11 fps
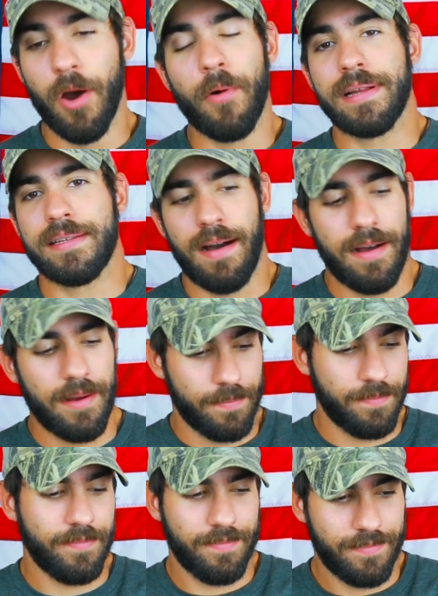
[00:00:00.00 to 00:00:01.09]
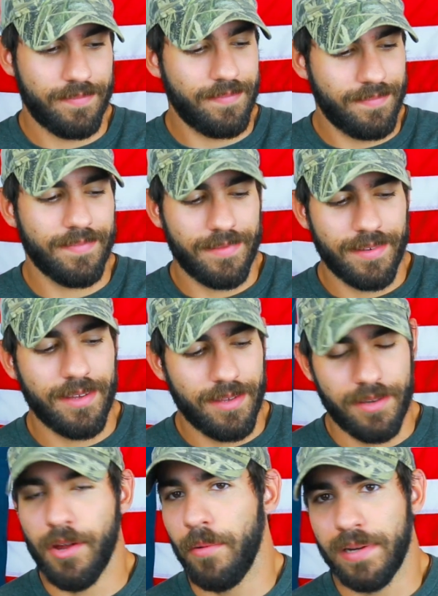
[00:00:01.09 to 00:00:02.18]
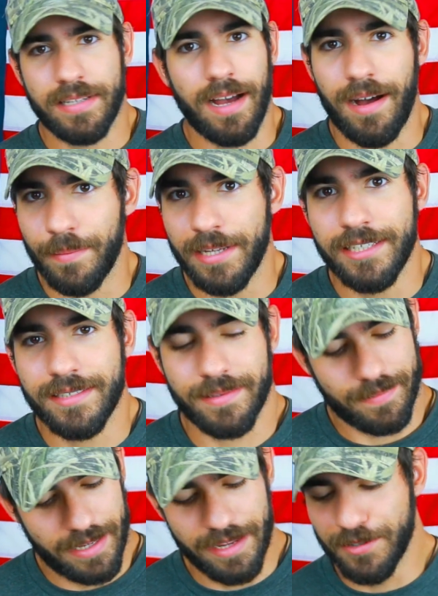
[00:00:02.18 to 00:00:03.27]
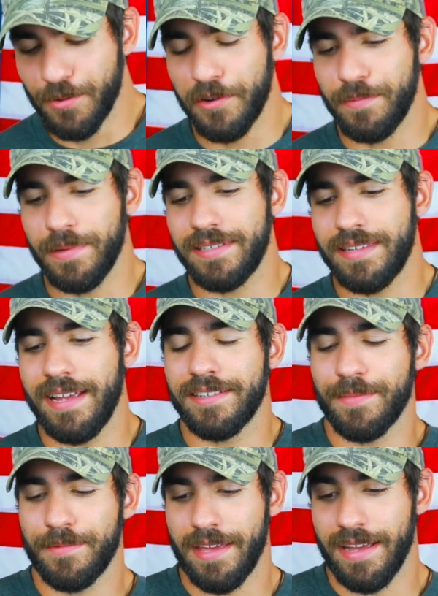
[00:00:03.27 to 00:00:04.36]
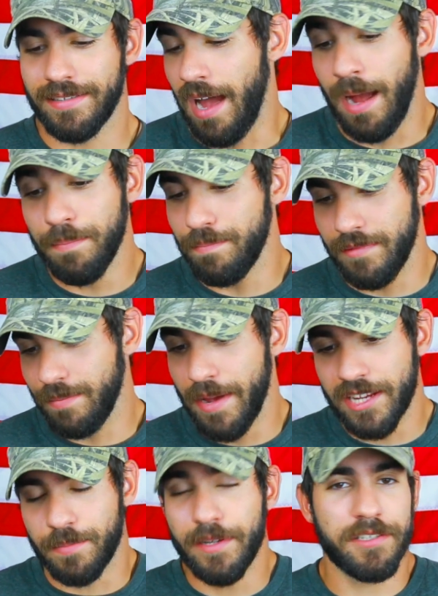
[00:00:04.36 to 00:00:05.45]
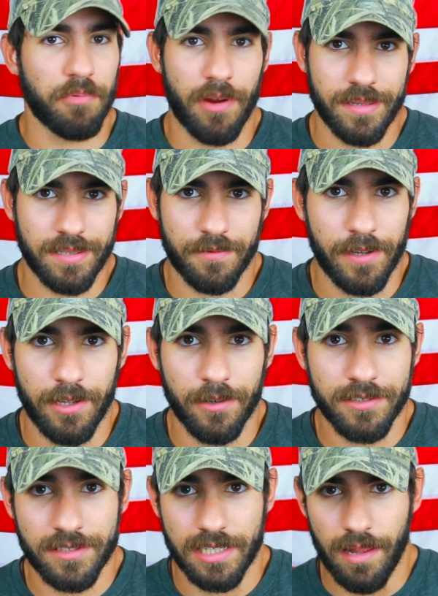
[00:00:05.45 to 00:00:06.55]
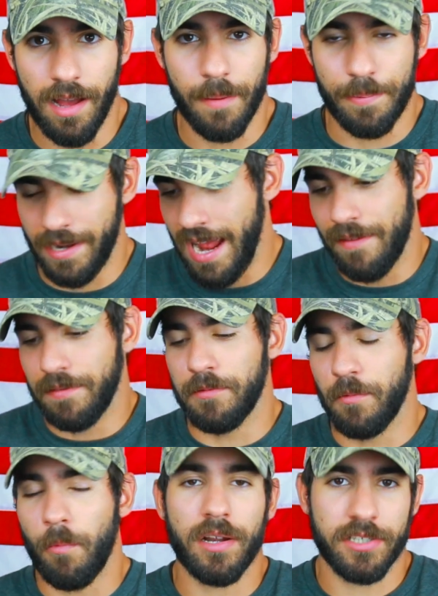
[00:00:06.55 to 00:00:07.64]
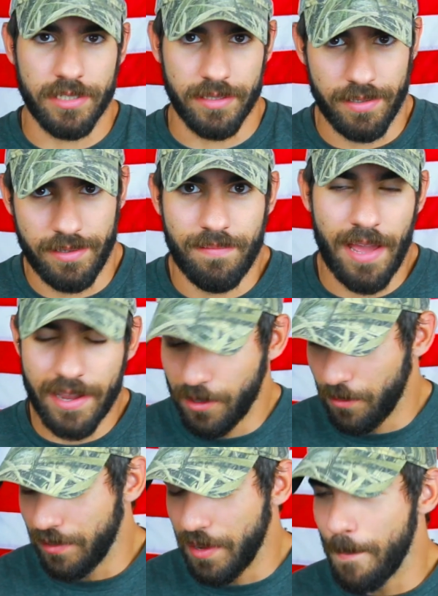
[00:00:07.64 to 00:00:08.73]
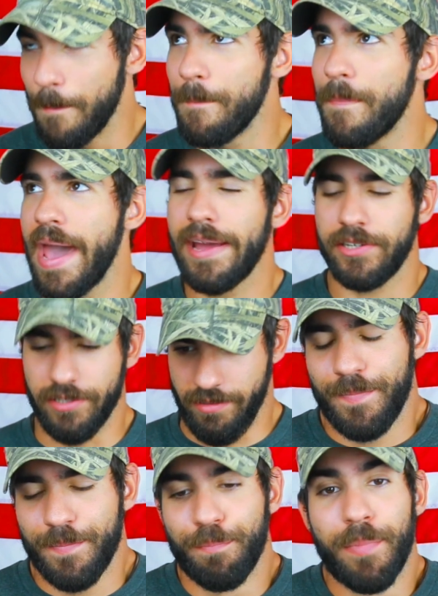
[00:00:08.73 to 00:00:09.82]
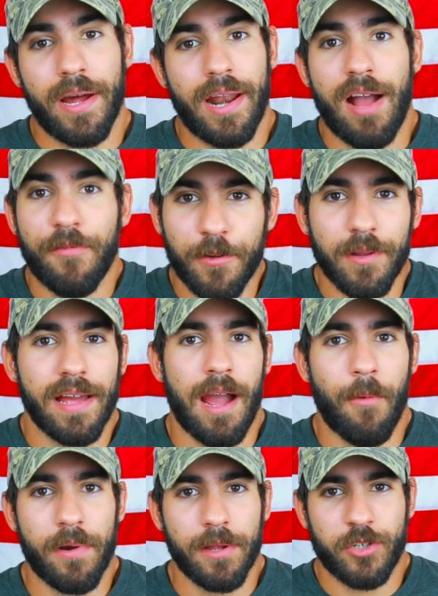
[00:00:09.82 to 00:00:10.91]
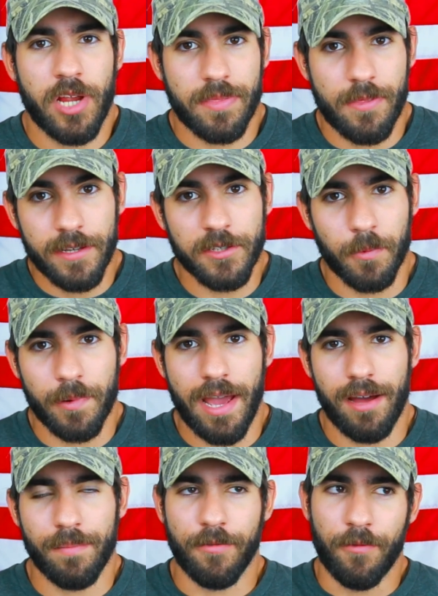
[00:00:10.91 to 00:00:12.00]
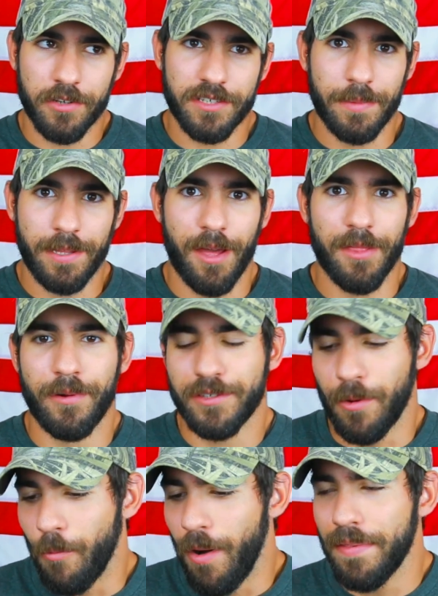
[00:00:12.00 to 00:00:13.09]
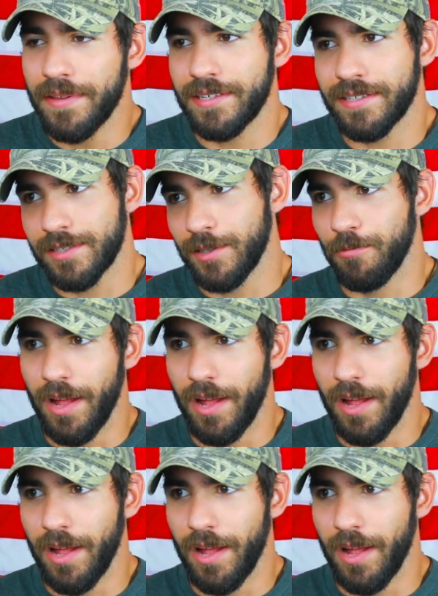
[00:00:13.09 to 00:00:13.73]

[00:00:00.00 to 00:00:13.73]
knowing Tom, knowing Tom, he's he's going to be saying some things. I'm. It makes me surprised this video is still up and I haven't even watched it. I can only imagine. But I feel like I want to check this one out before some of the other ones while this is still